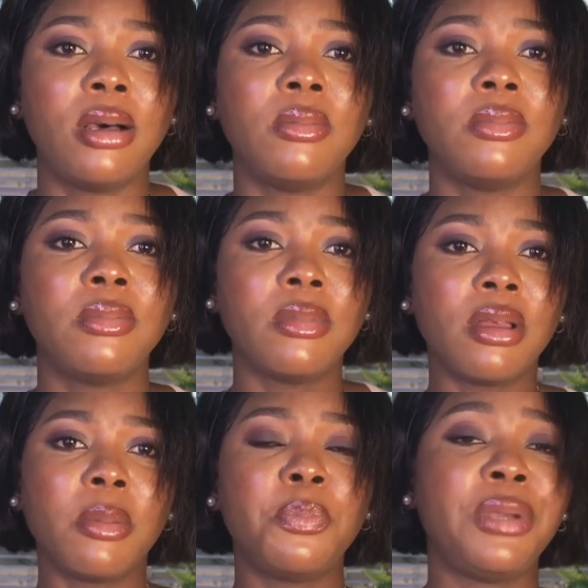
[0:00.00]
um,
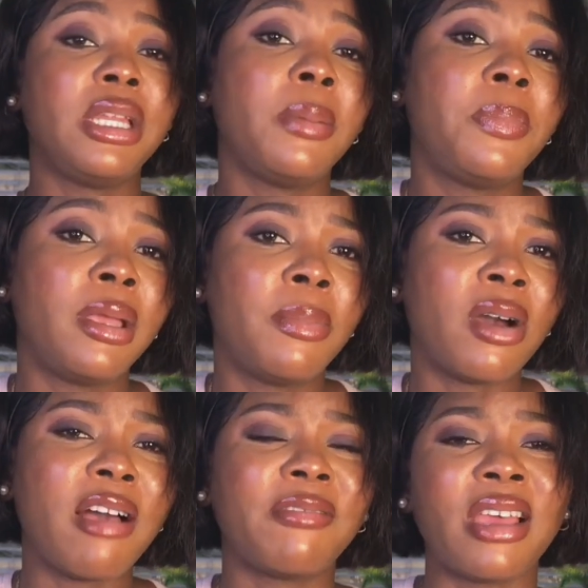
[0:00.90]
PDP
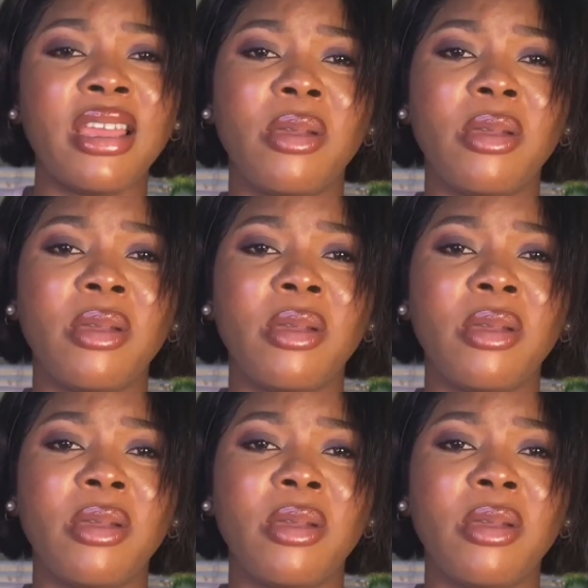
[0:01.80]
but after